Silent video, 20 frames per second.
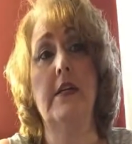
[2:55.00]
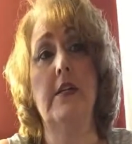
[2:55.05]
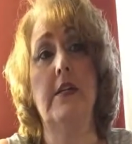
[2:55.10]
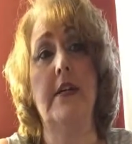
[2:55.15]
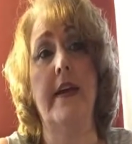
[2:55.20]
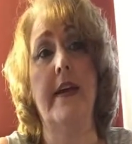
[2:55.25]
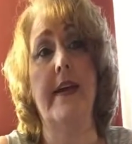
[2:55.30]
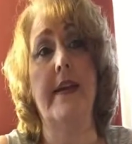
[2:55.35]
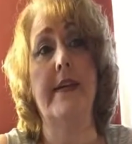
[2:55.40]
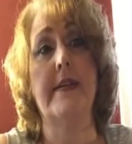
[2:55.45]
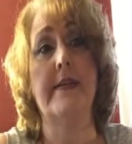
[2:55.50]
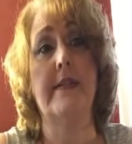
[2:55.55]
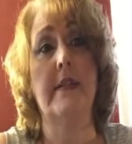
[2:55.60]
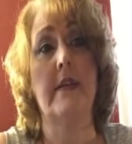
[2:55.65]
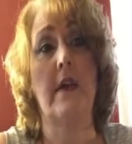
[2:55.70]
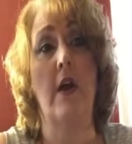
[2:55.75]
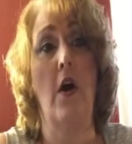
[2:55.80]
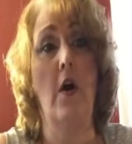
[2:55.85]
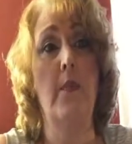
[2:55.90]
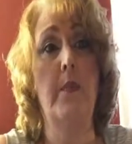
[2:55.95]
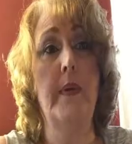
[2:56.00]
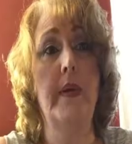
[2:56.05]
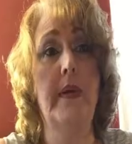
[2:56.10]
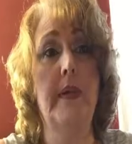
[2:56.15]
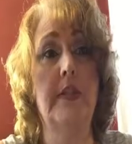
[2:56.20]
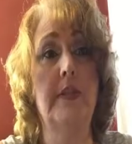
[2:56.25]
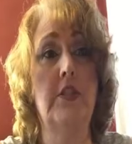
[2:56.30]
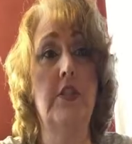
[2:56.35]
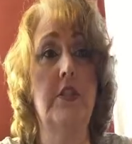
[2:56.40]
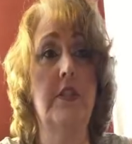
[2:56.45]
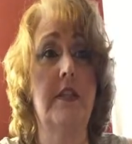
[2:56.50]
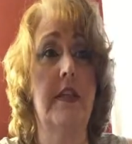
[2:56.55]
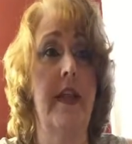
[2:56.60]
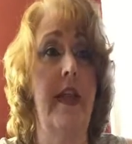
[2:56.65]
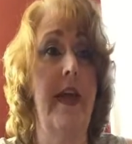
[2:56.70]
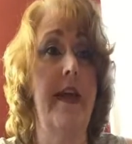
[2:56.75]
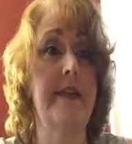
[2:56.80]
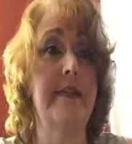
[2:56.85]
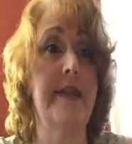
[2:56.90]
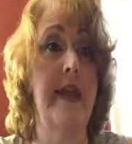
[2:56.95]
She has Kobe. She
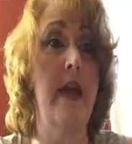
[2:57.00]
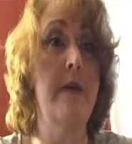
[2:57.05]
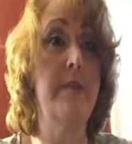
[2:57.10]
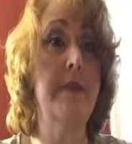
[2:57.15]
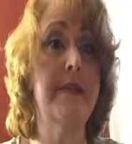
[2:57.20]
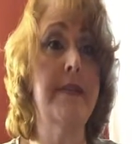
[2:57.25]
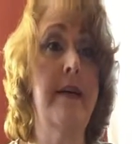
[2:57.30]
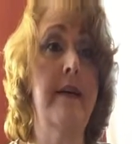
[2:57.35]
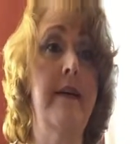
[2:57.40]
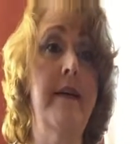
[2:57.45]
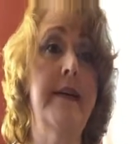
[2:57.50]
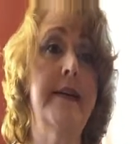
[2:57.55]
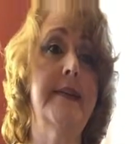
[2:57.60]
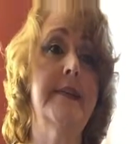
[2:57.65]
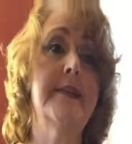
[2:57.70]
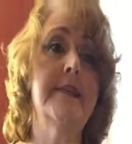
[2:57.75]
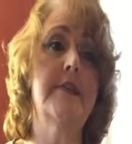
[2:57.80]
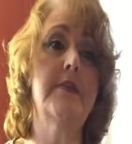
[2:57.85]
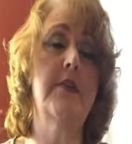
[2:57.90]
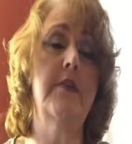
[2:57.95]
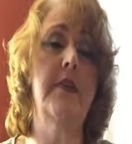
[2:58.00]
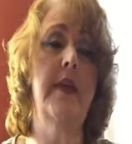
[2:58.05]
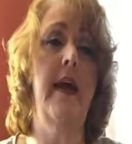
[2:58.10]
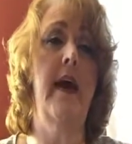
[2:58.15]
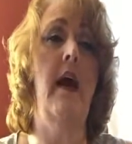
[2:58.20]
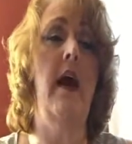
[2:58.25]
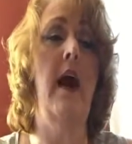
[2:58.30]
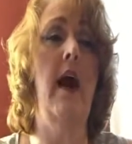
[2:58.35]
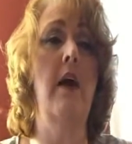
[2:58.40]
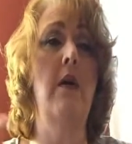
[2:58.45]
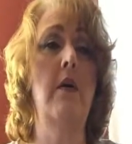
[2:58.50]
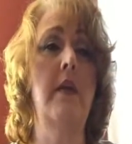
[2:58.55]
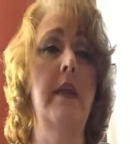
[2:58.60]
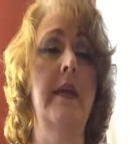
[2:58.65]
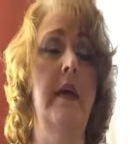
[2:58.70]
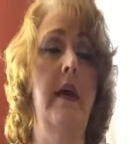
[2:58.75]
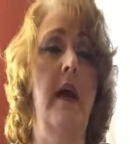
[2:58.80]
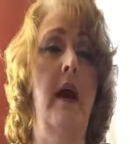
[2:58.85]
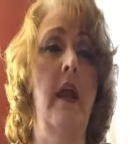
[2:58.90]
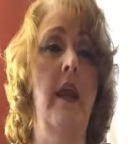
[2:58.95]
has Amazon. So yeah,
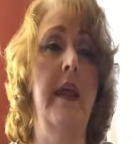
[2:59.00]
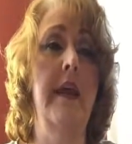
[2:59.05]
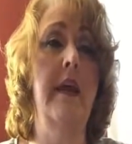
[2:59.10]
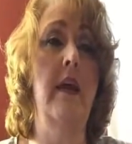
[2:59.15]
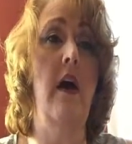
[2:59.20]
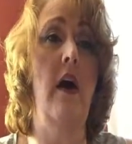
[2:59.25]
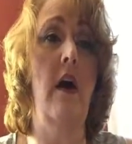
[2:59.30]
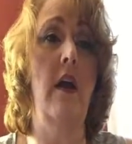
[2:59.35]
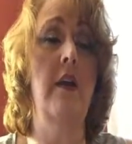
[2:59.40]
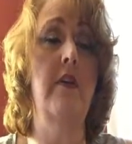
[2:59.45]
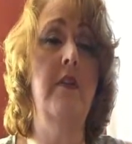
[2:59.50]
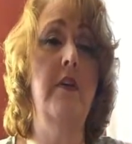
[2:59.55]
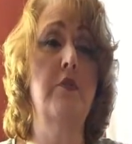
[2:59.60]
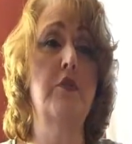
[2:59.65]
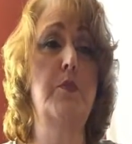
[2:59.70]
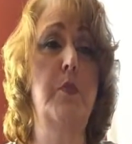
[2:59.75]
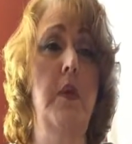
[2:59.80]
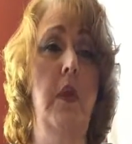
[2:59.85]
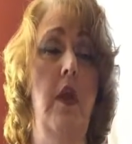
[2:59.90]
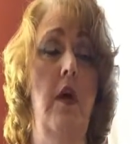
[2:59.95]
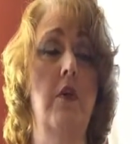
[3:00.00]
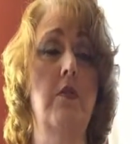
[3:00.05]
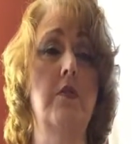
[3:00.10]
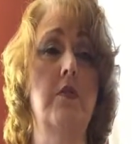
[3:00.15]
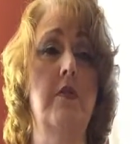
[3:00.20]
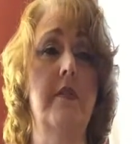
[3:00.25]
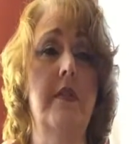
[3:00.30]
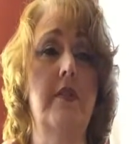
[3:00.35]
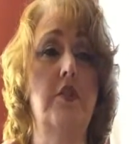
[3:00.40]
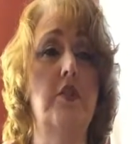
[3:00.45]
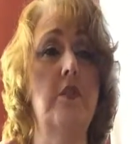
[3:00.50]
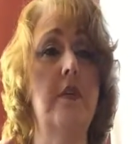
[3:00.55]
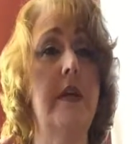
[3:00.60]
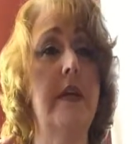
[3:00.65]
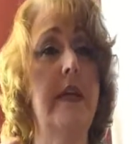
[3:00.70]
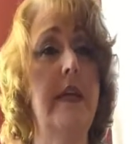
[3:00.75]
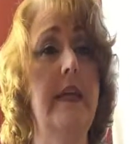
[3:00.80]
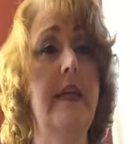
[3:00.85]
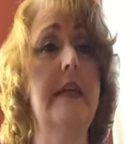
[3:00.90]
I'll link all of those below so that you can